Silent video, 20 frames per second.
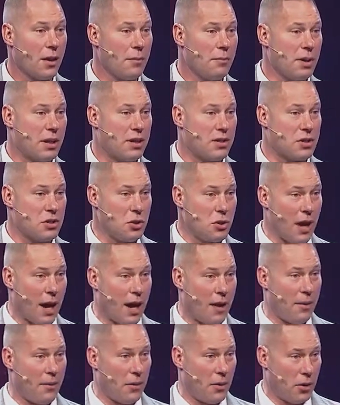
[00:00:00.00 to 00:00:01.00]
because
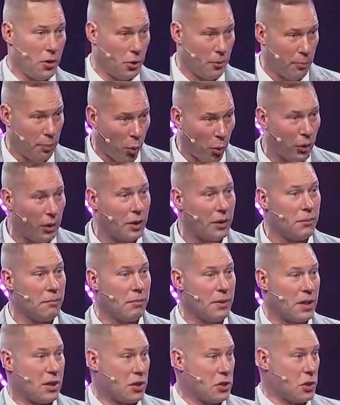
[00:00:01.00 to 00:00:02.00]
you're important
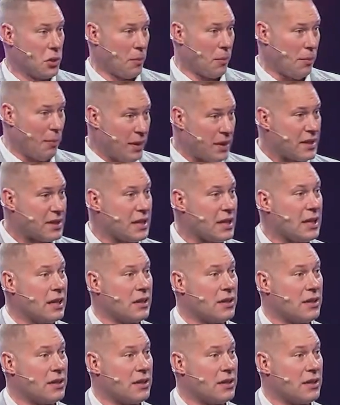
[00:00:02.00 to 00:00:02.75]
because you're busy,